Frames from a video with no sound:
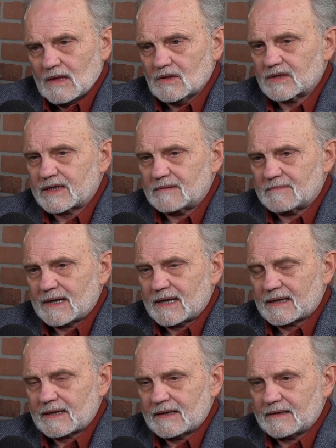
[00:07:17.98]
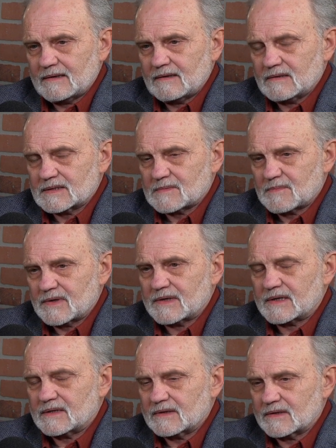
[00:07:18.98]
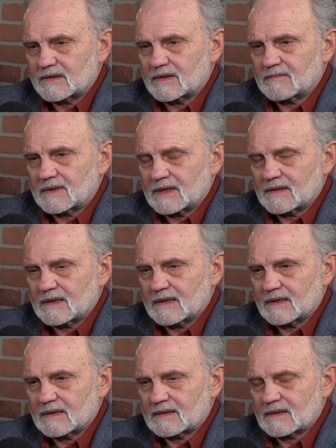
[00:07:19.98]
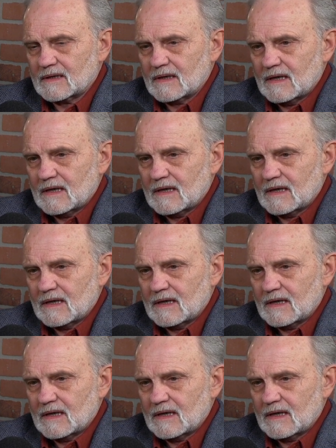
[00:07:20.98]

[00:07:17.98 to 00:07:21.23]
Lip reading: Looking back at it, it's pretty clear to me that